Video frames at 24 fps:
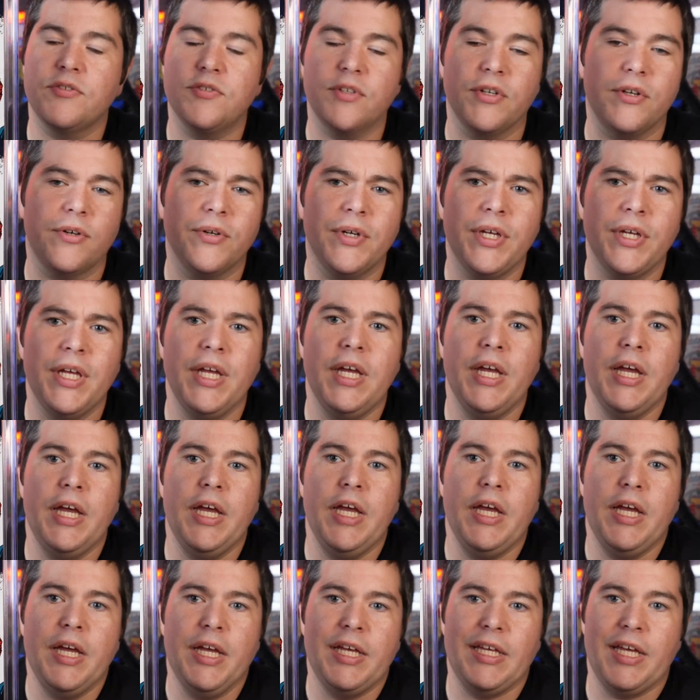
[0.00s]
So
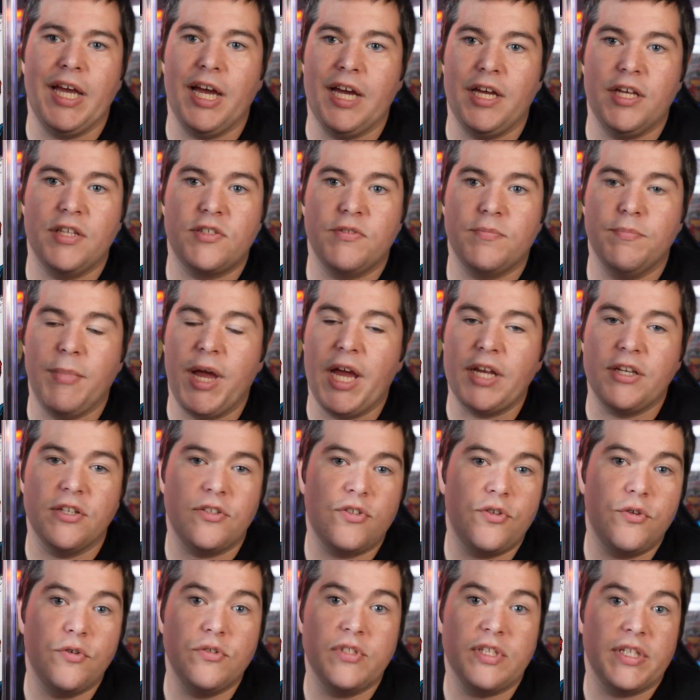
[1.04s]
yeah, it's
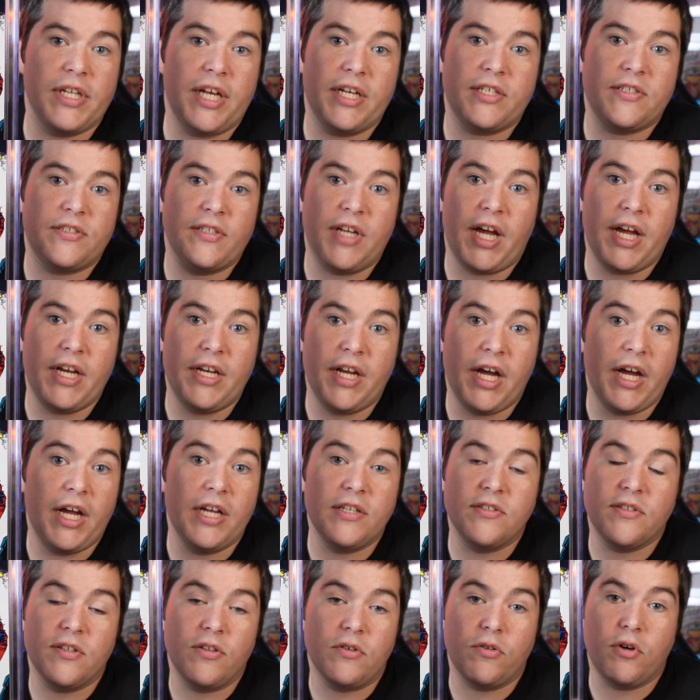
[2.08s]
magnitudes less
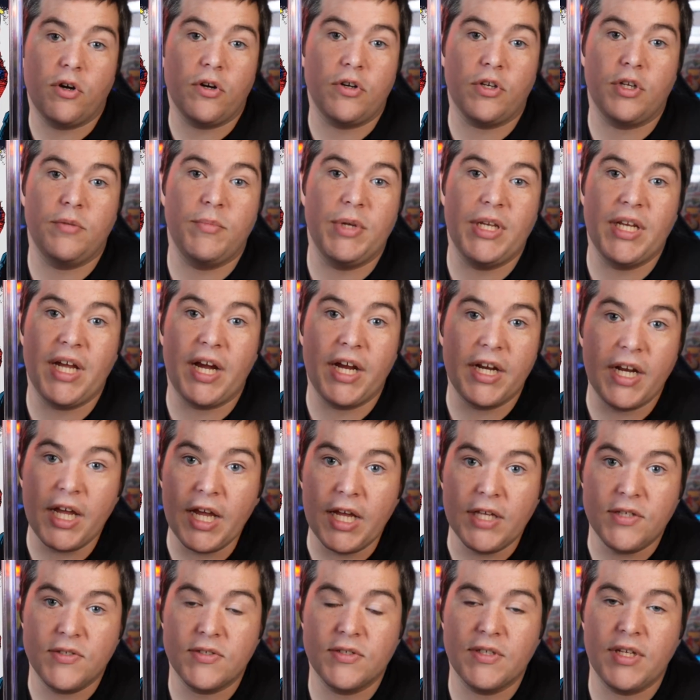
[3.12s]
9.9s than there are going to be
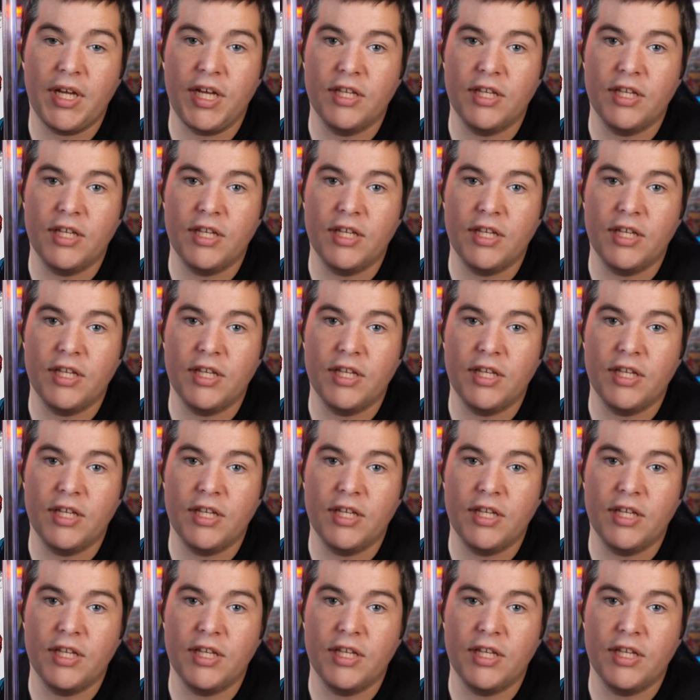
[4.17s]
9.8s.